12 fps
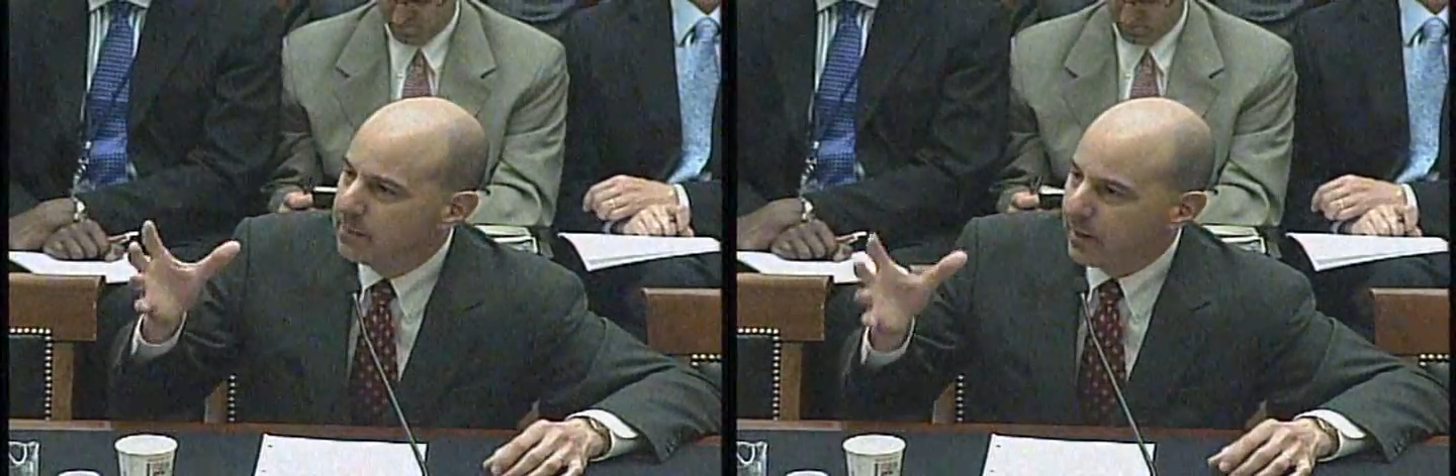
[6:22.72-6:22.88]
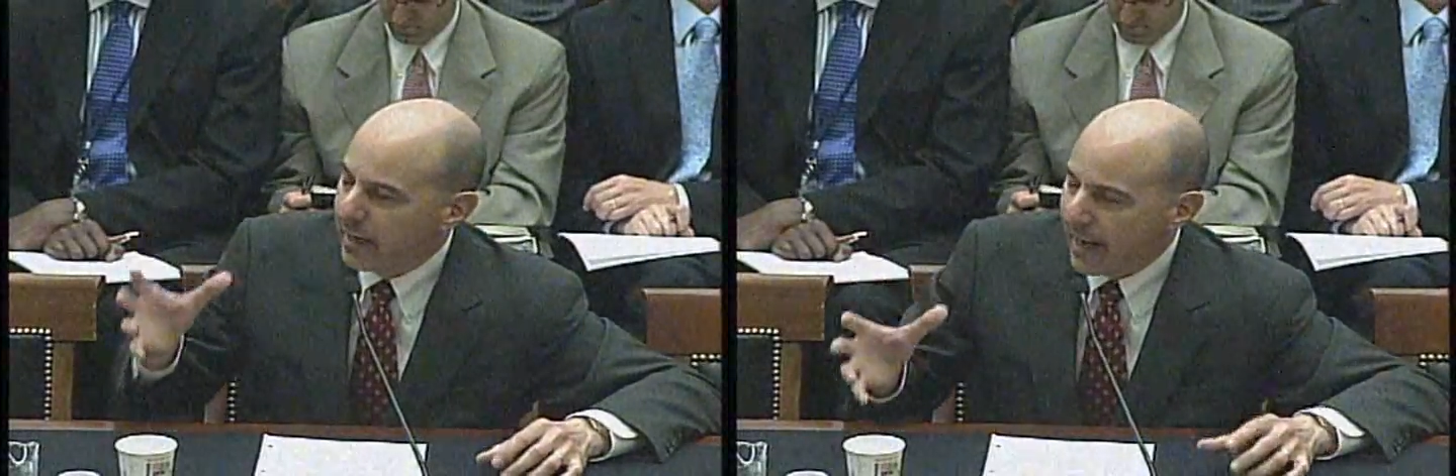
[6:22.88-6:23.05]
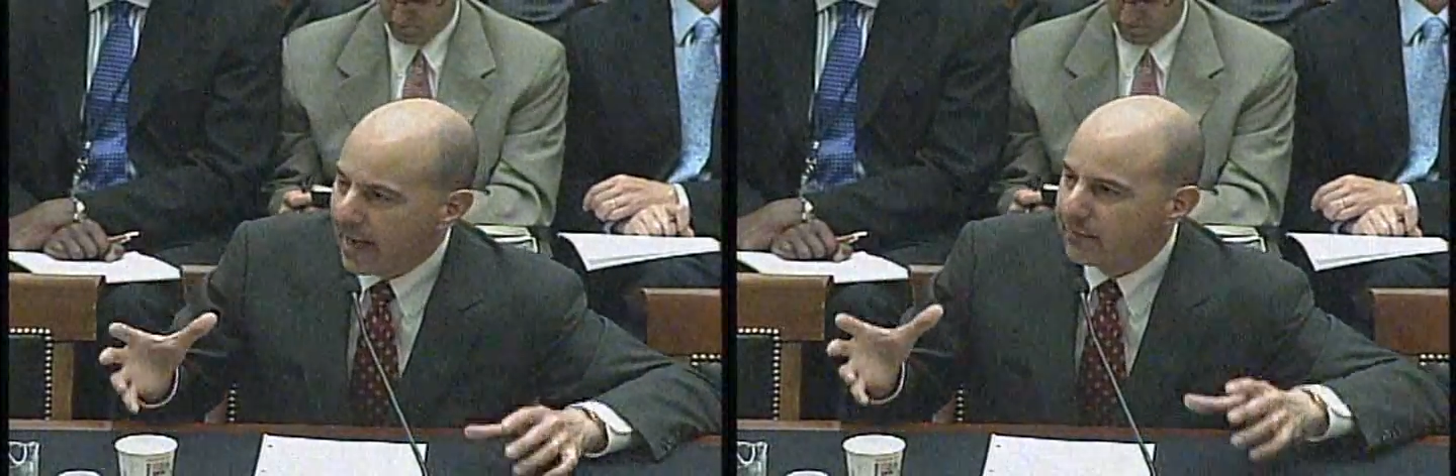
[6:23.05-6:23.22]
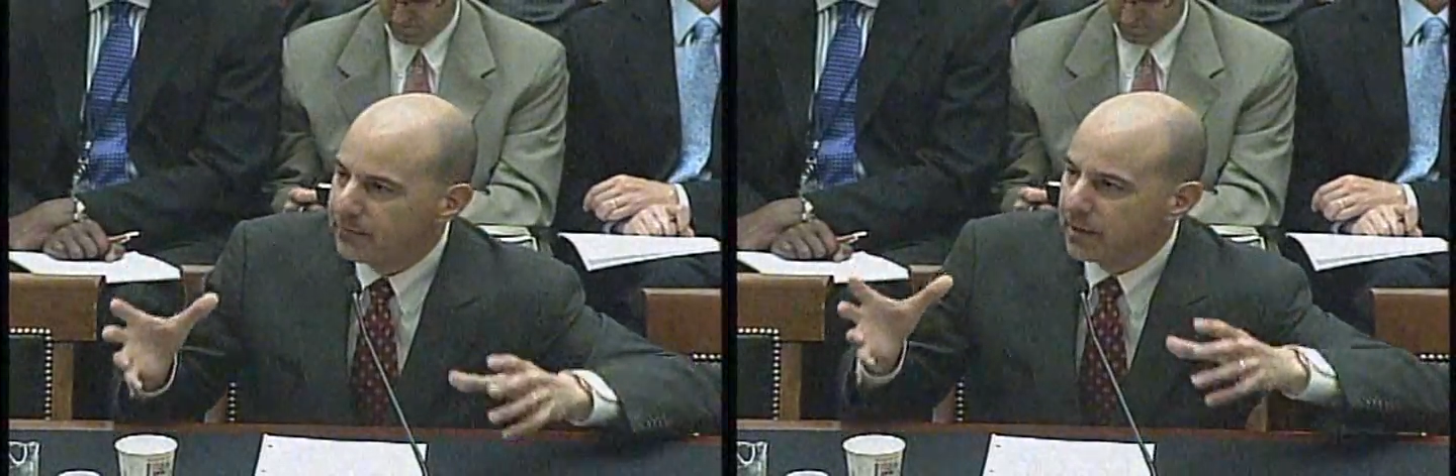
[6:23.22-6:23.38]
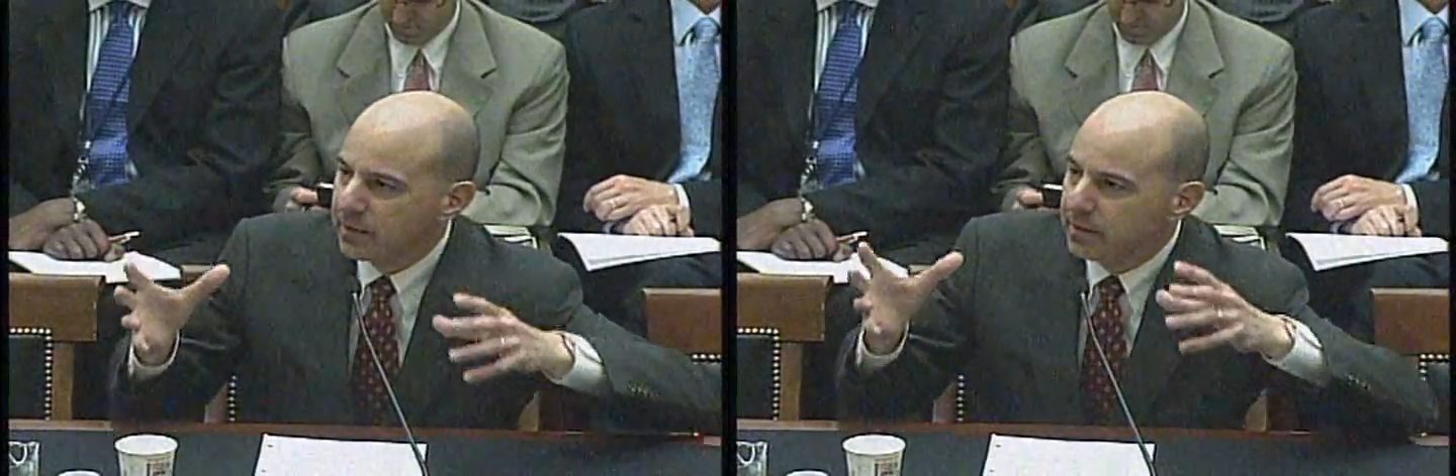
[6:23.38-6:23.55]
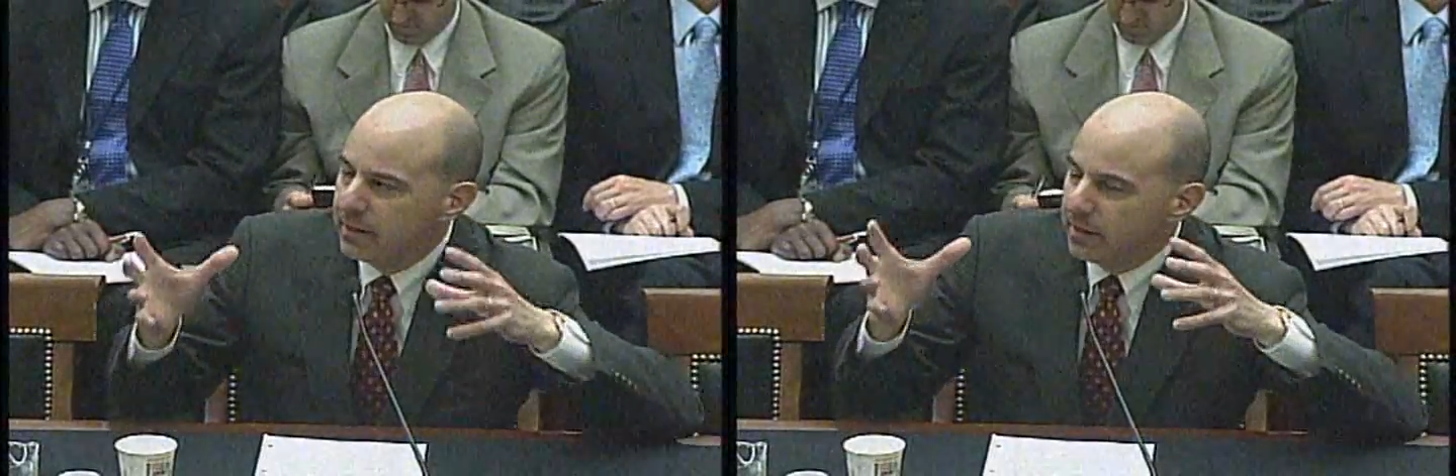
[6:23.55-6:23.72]
by
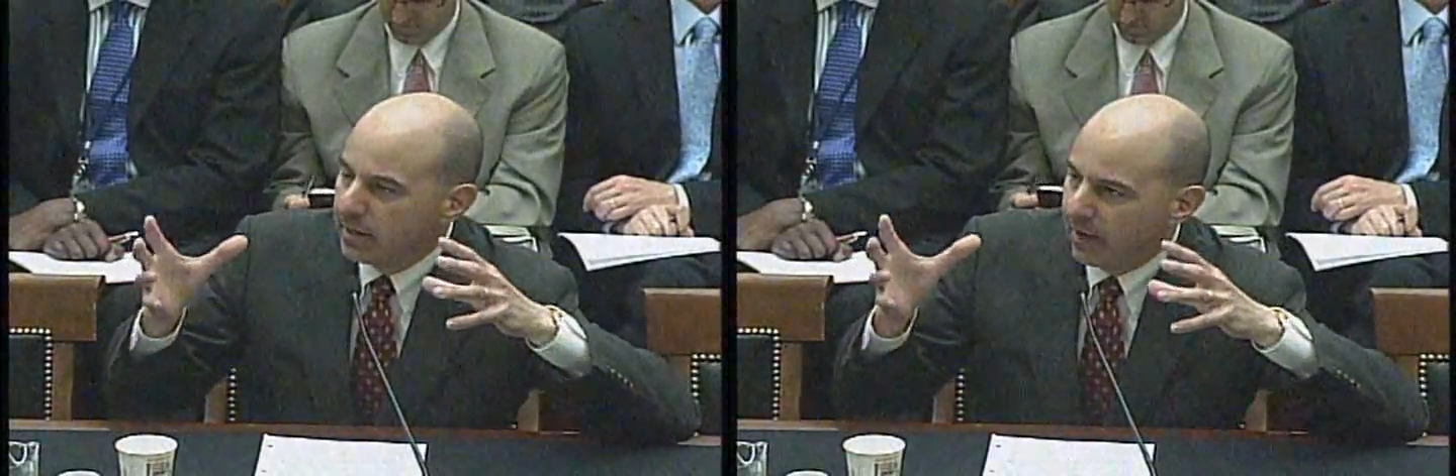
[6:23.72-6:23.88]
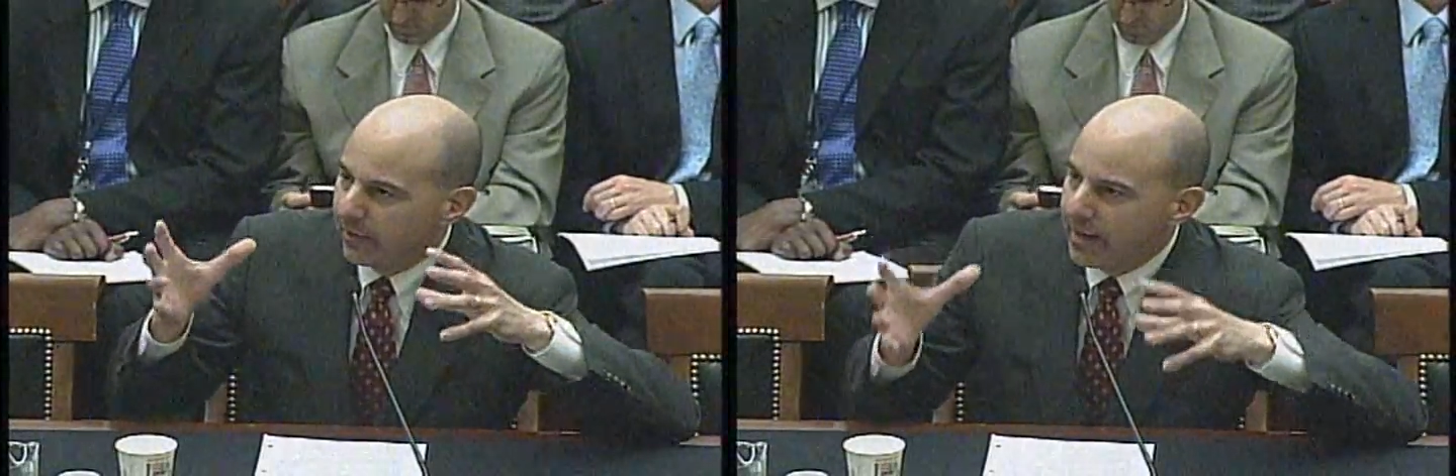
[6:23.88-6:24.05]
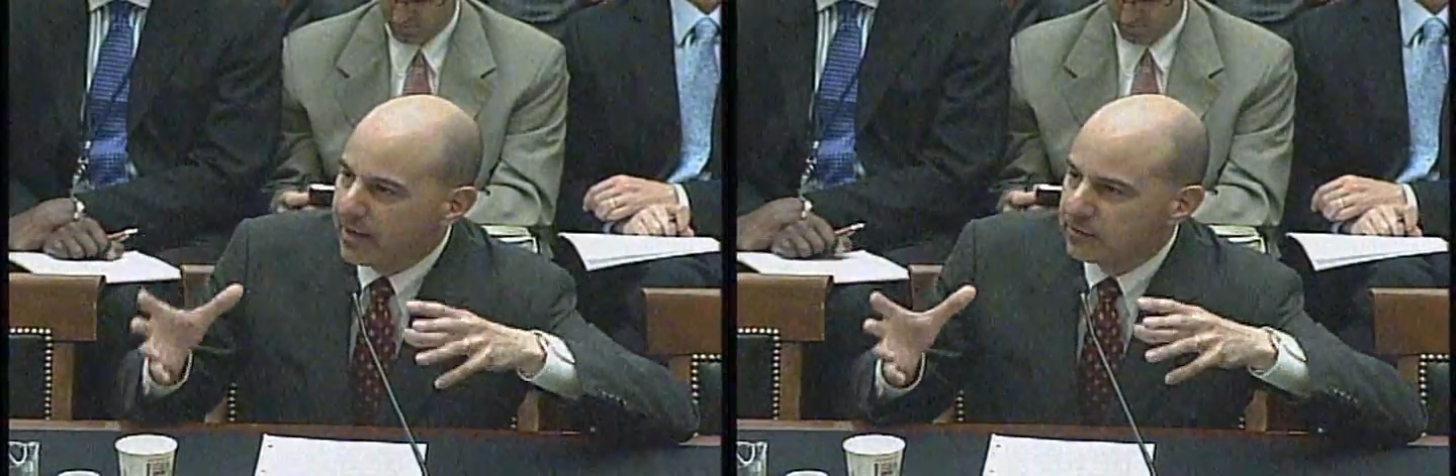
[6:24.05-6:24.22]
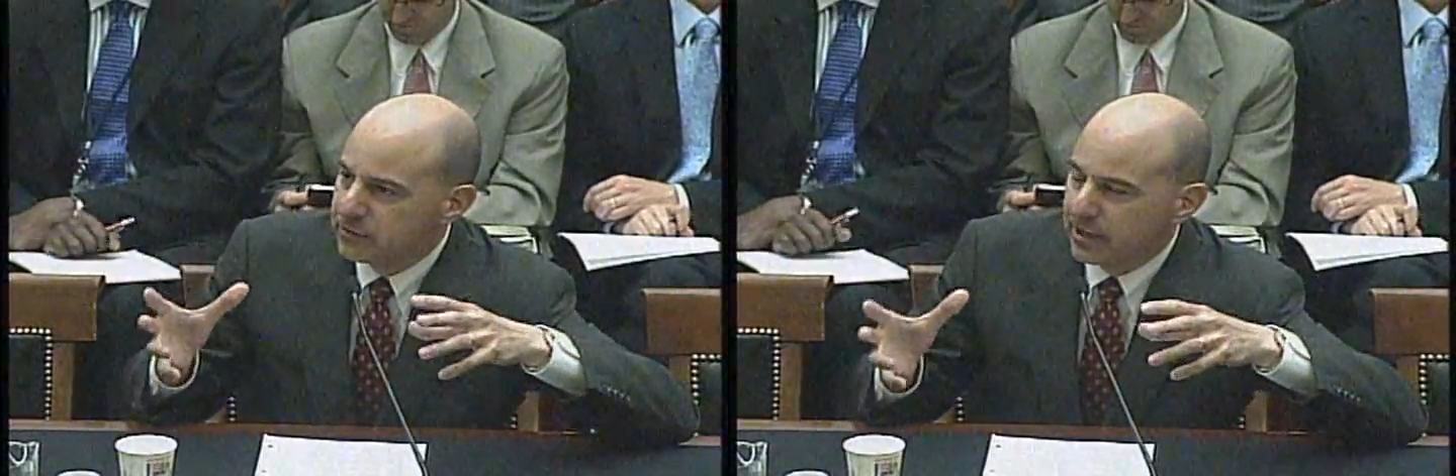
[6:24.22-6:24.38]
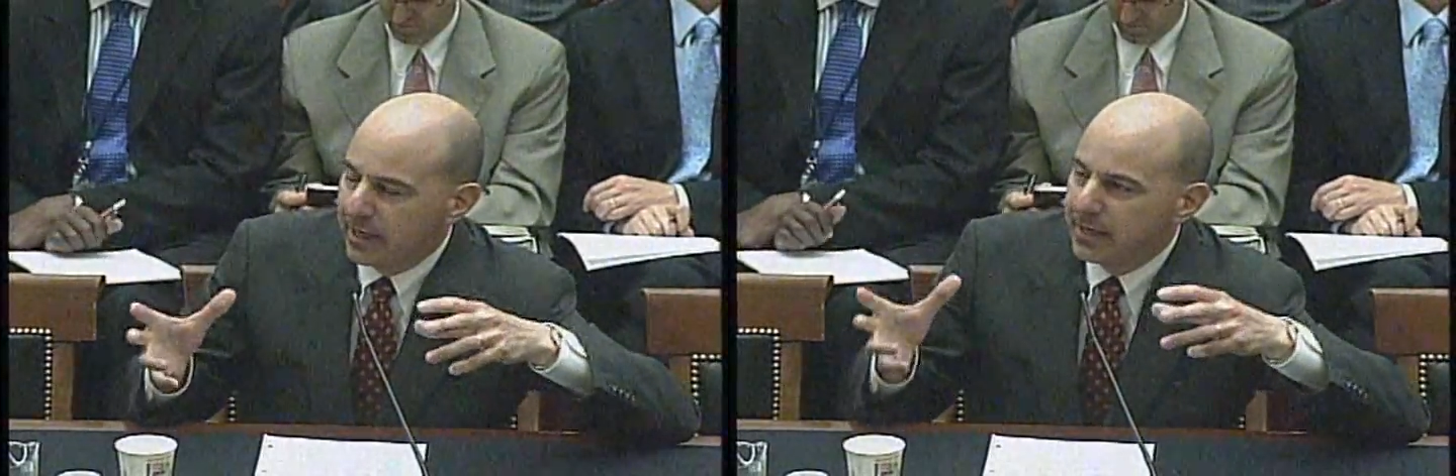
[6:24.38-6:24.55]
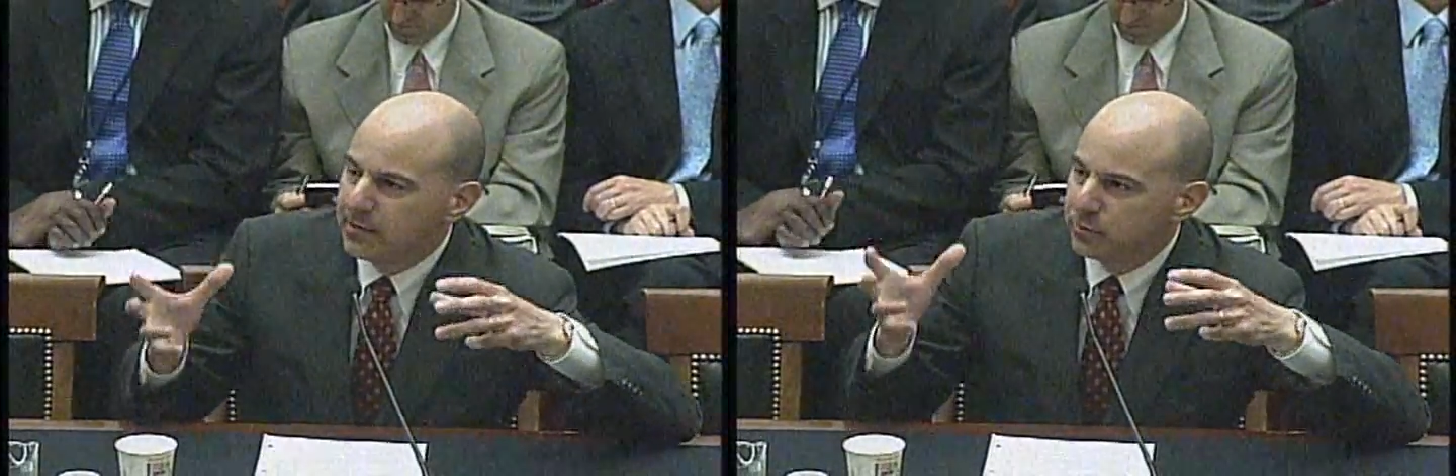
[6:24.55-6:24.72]
having our
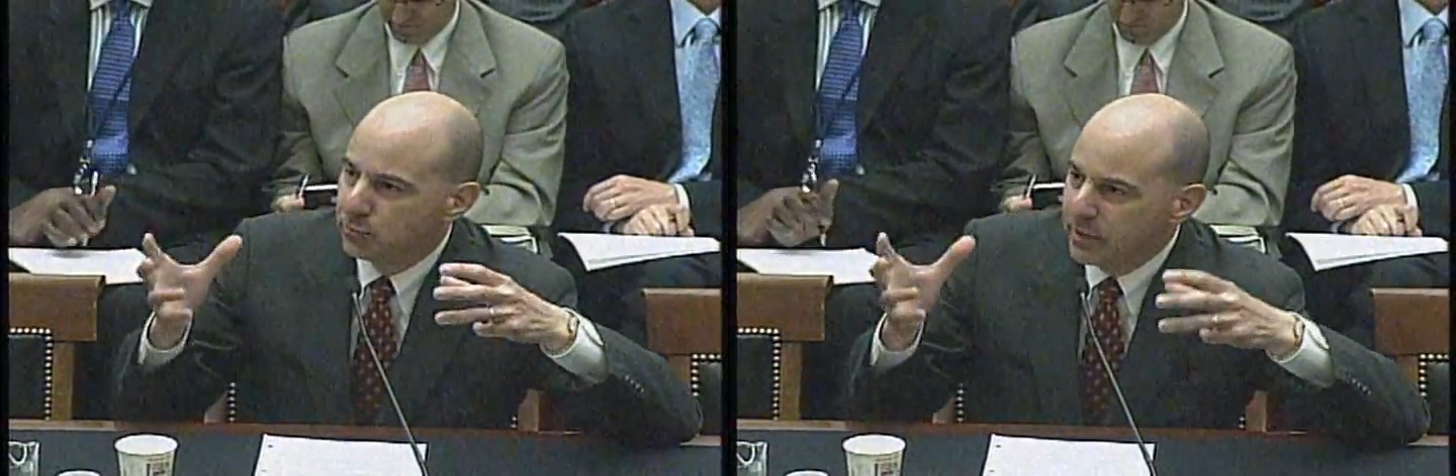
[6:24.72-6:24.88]
ALJs